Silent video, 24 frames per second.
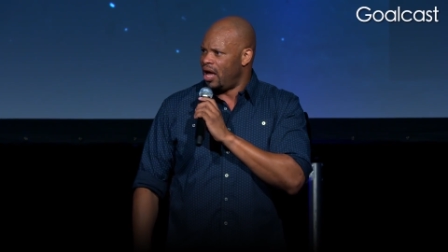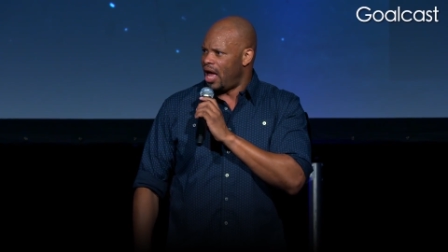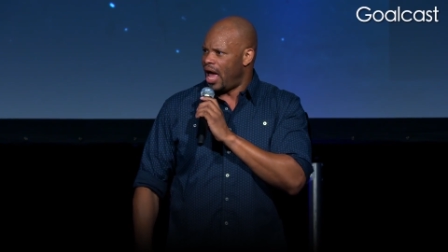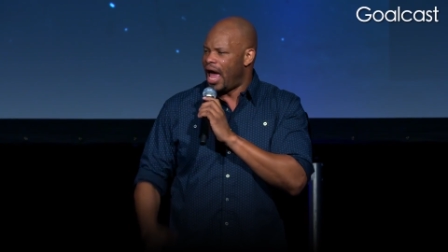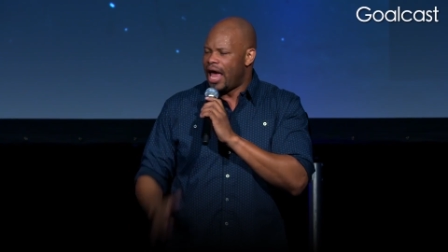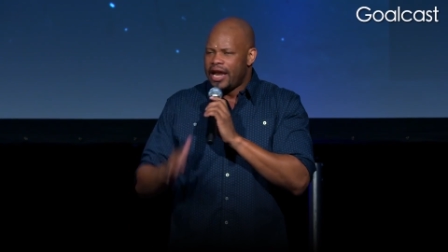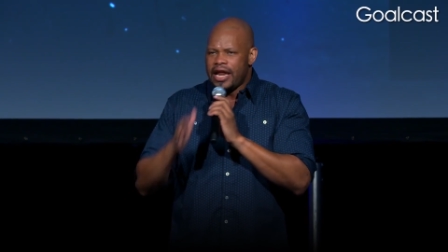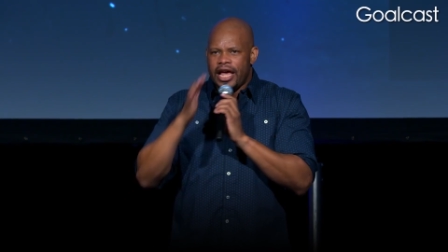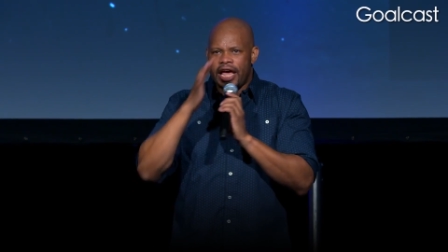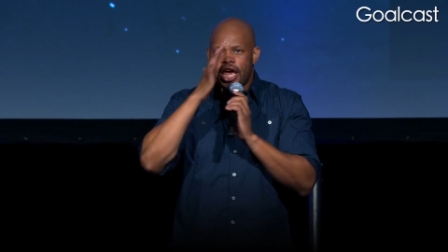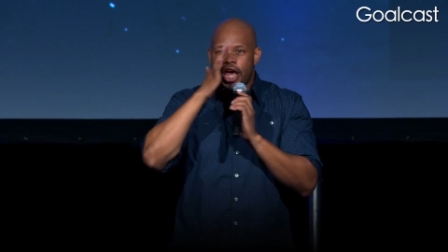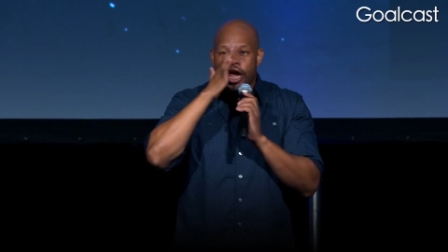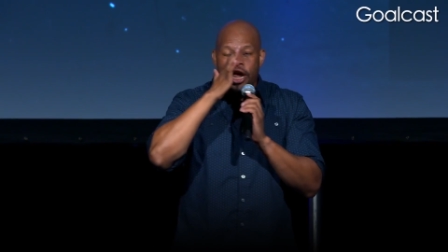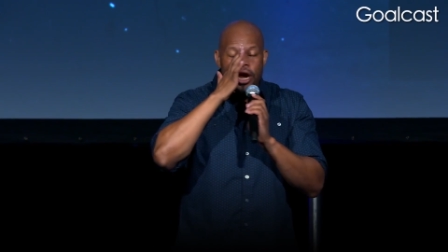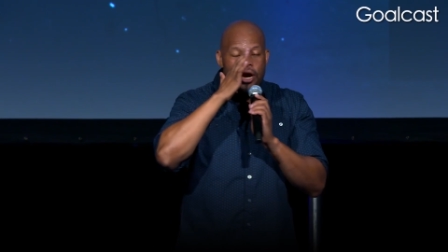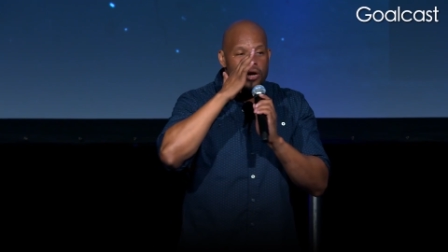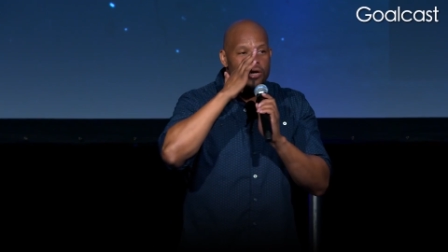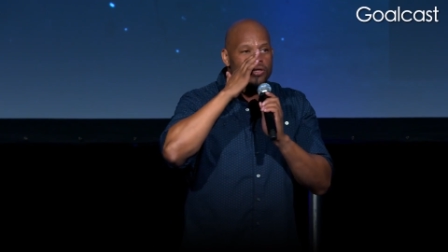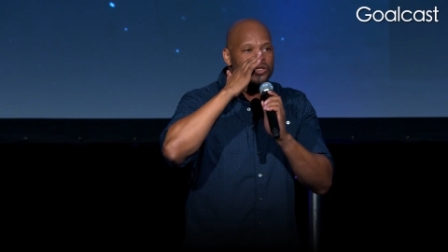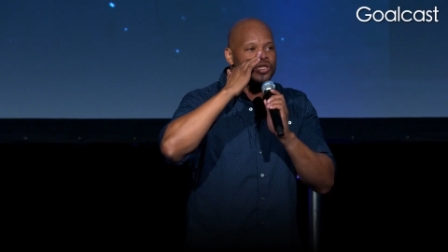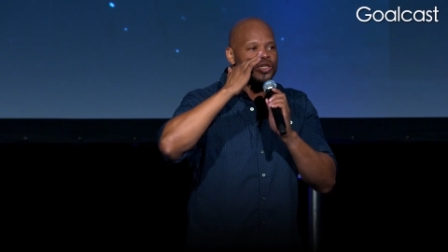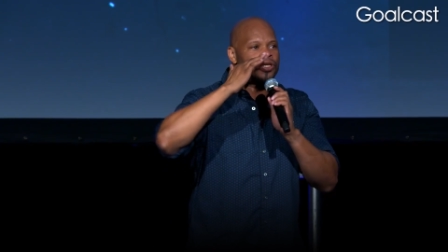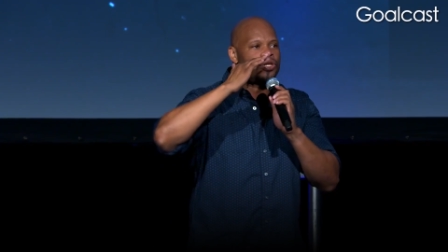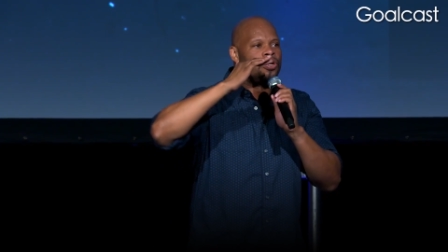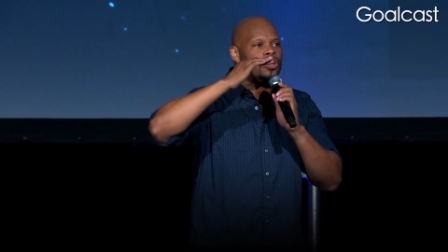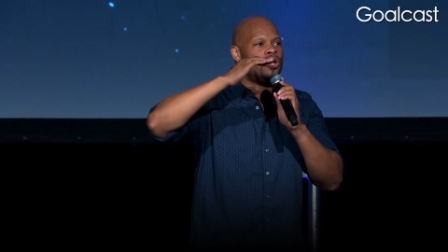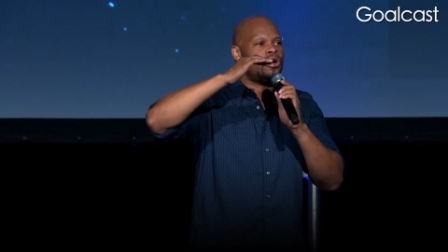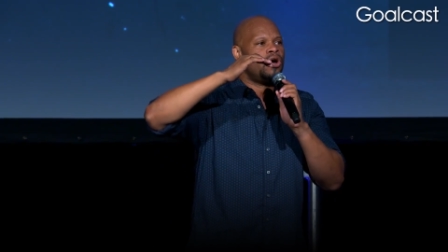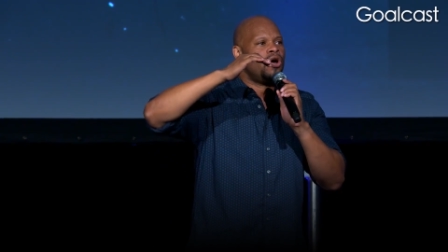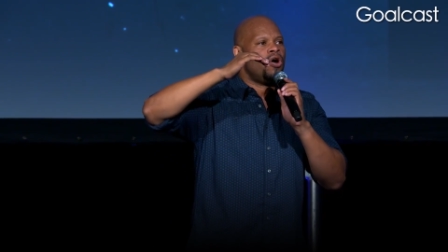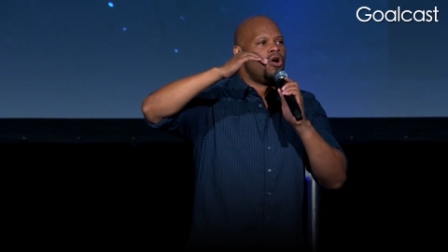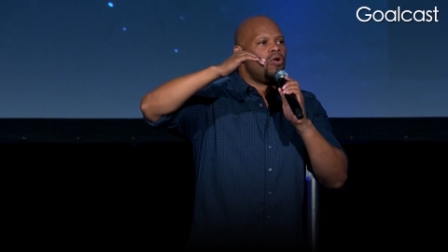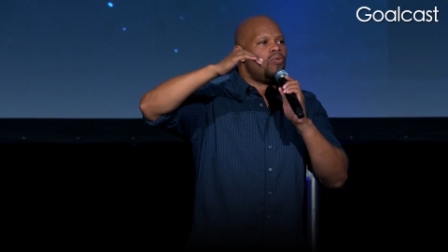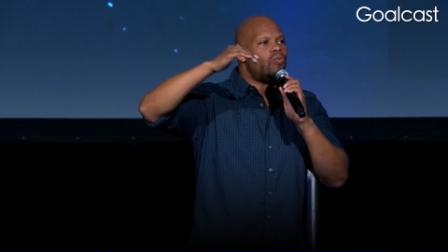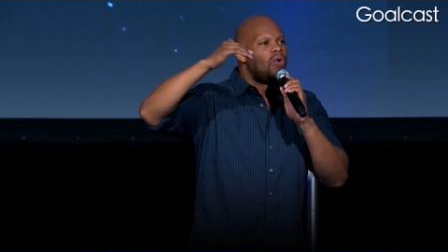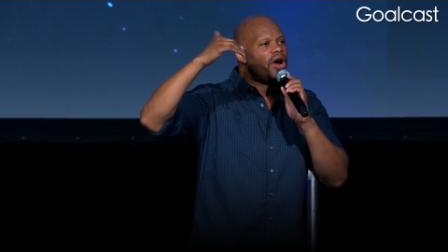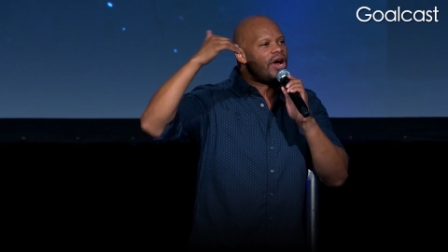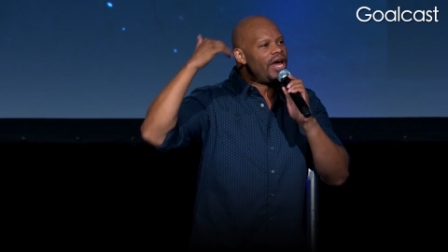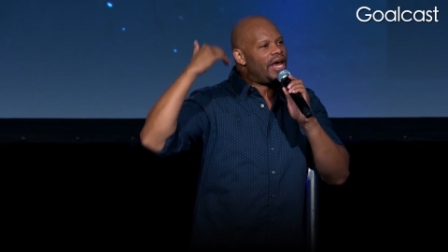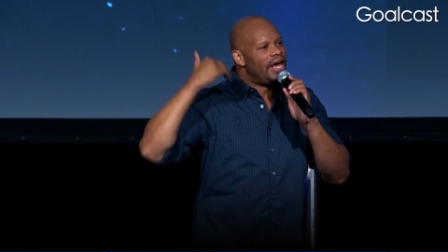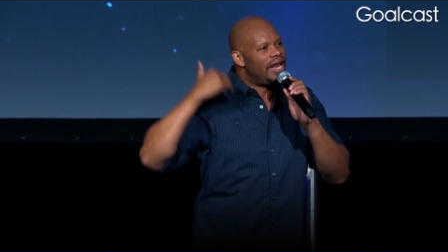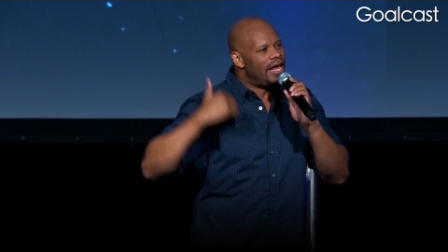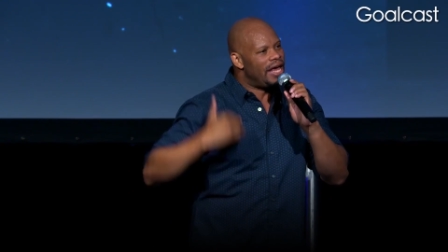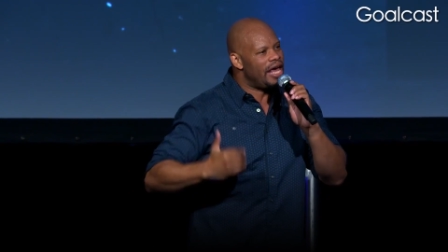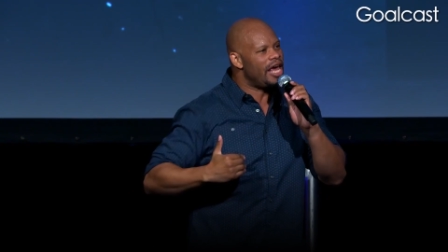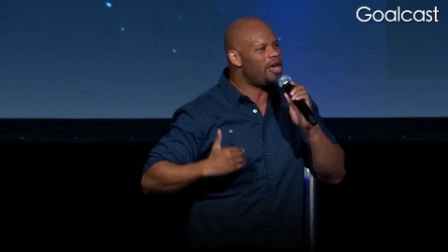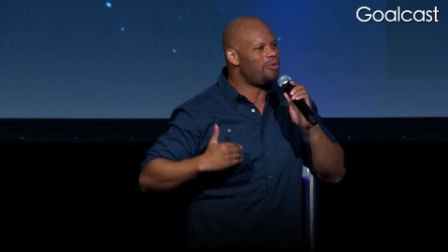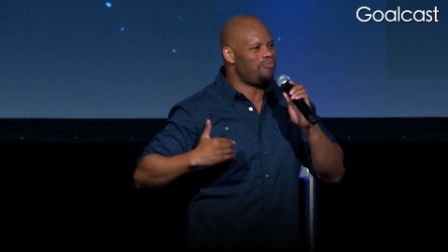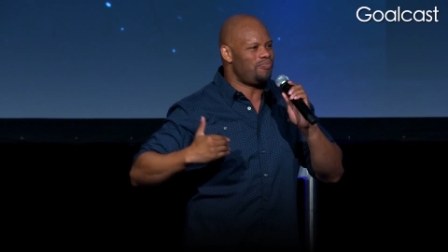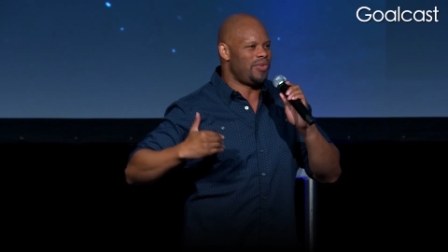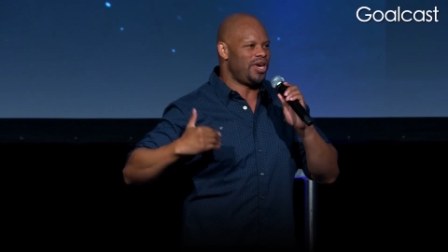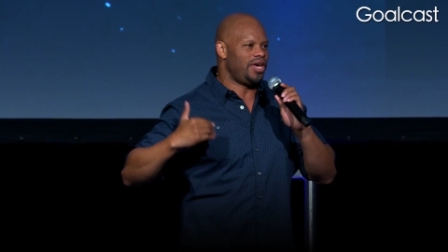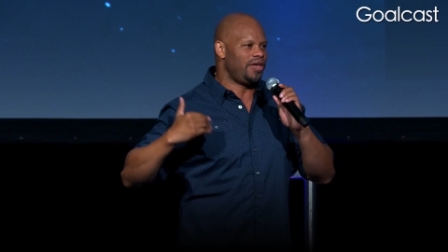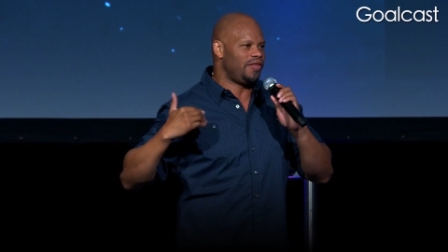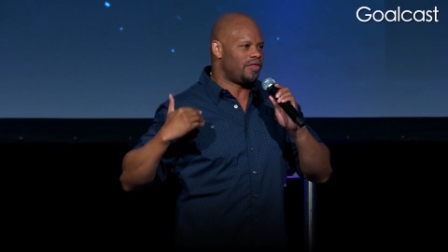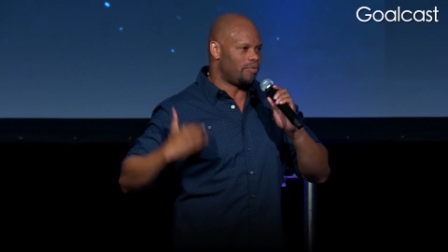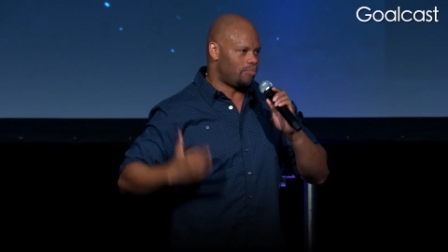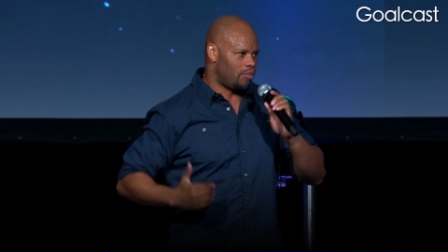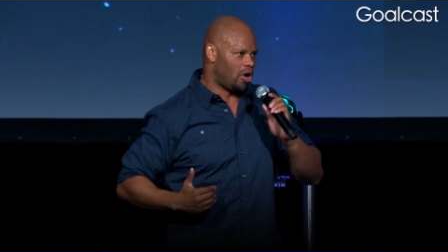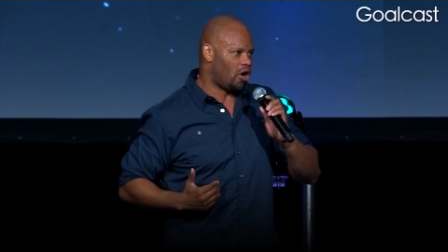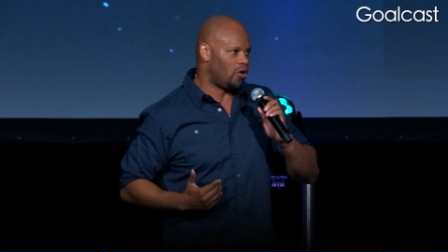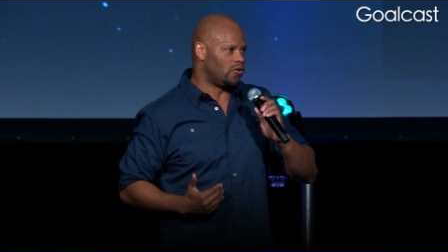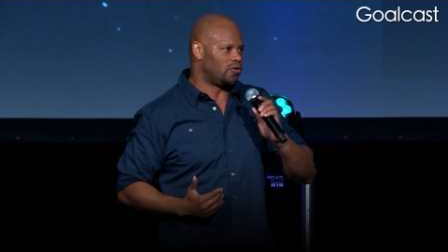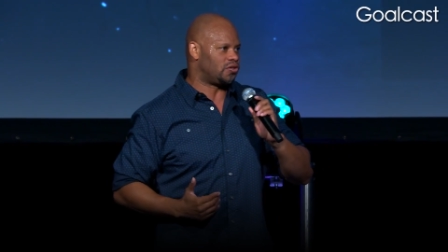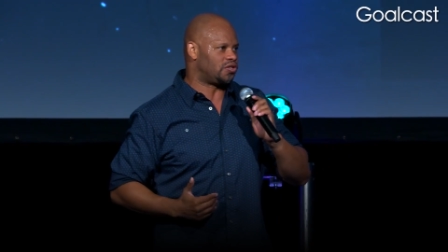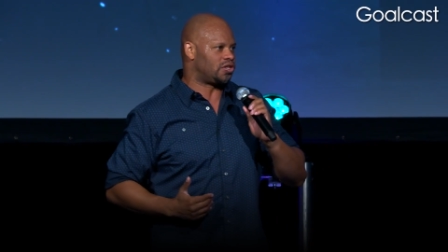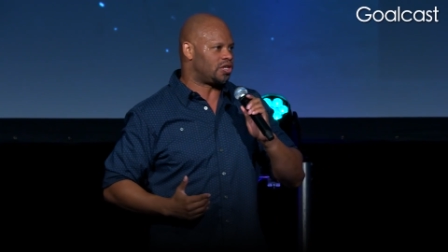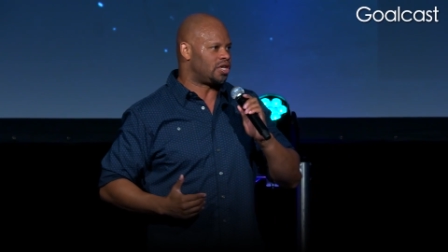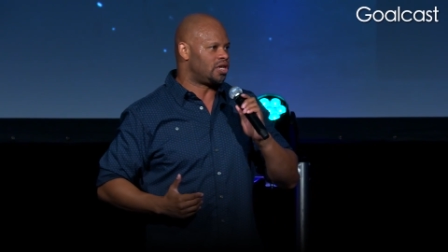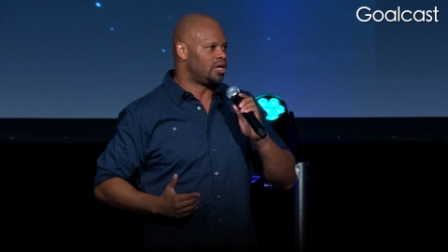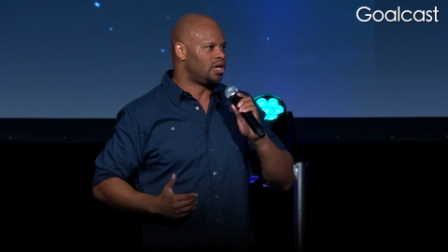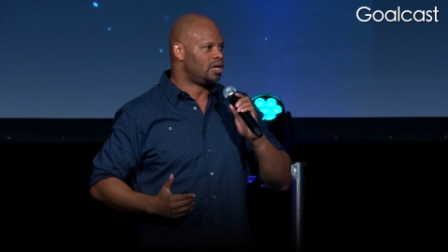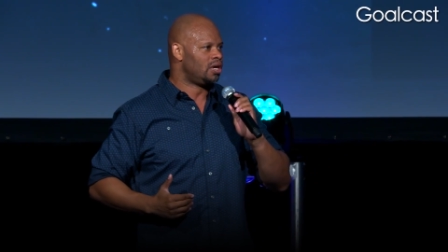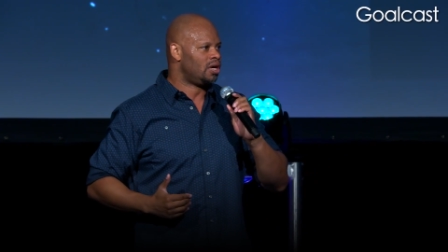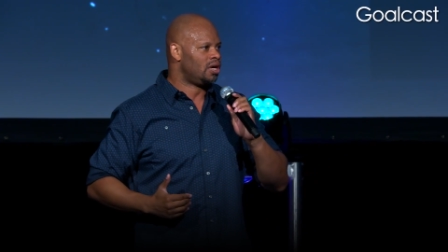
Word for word: And here's where it hit me the most